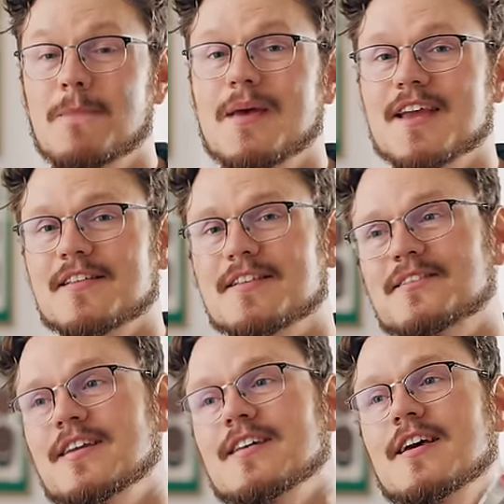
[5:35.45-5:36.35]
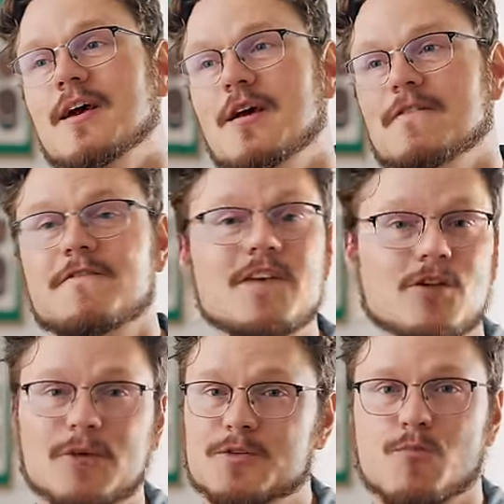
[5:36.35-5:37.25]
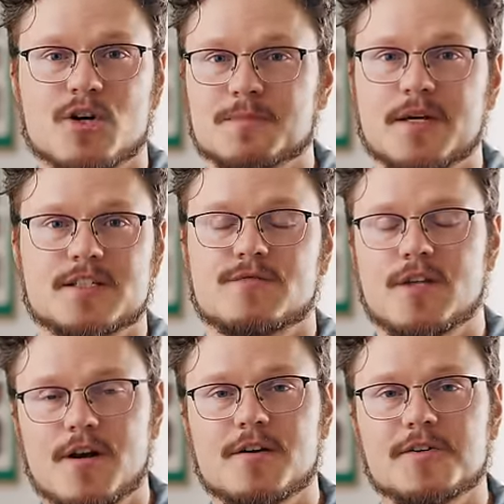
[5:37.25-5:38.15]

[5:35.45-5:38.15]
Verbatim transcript: making this thing feel much more expensive than it